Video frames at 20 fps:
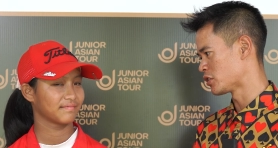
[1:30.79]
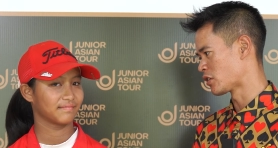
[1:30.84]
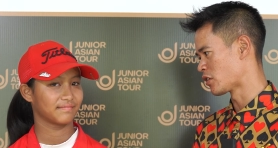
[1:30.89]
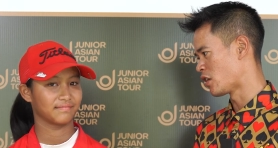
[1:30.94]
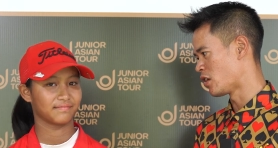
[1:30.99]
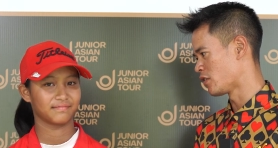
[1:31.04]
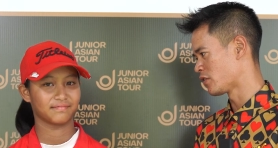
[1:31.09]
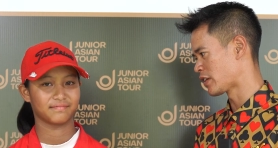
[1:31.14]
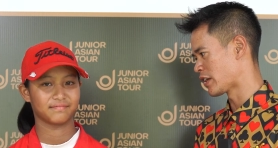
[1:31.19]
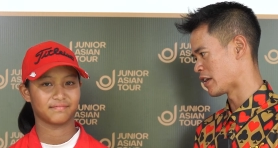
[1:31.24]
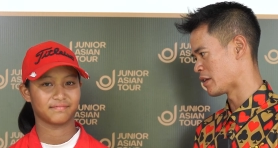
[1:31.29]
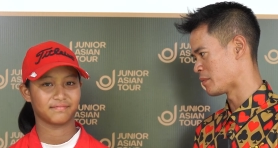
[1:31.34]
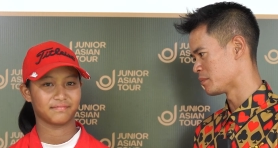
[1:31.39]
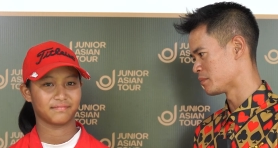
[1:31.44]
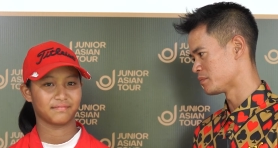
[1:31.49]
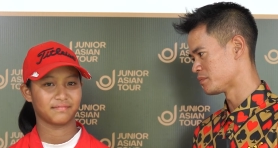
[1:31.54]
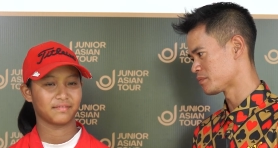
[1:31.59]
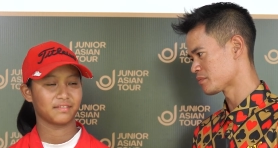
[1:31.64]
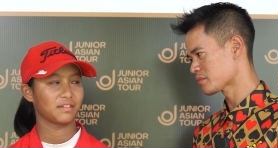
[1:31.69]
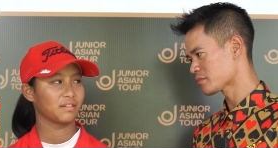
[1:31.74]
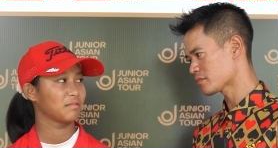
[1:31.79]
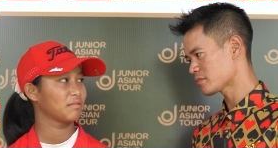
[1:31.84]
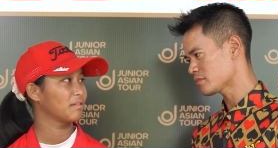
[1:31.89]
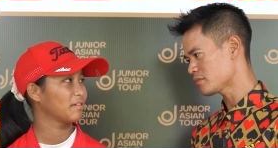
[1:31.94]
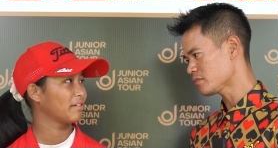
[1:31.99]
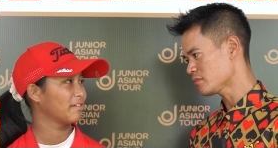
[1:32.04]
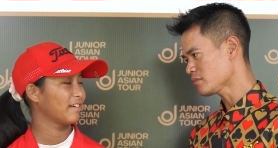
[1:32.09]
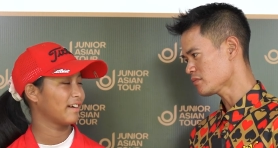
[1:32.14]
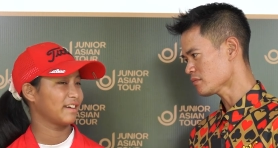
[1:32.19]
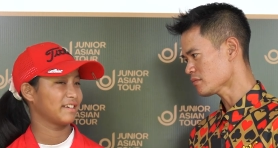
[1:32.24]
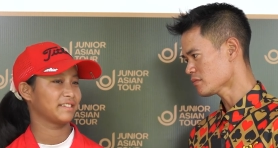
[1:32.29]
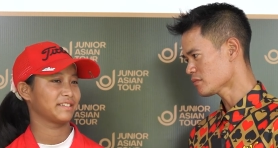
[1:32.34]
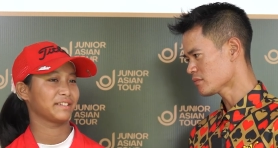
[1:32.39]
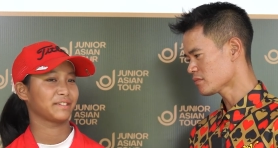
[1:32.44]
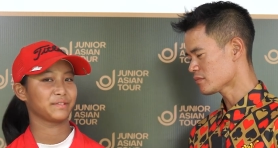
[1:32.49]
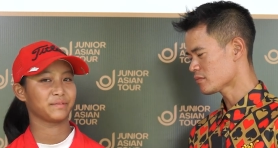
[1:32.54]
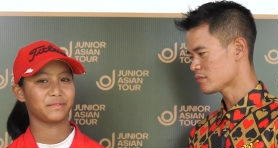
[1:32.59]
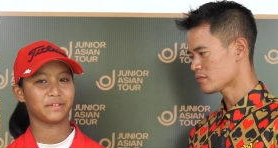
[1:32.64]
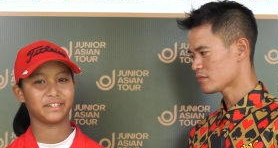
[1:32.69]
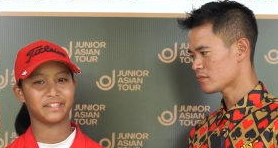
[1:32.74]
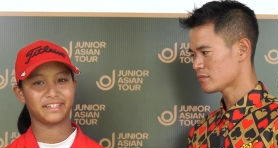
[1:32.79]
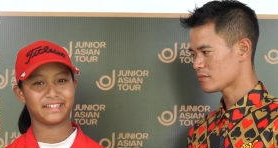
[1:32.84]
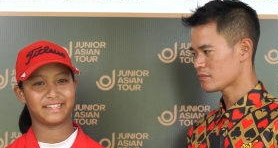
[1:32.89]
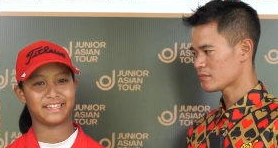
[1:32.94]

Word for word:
Speaker 1: your golf game?
Speaker 2: Well, I just want to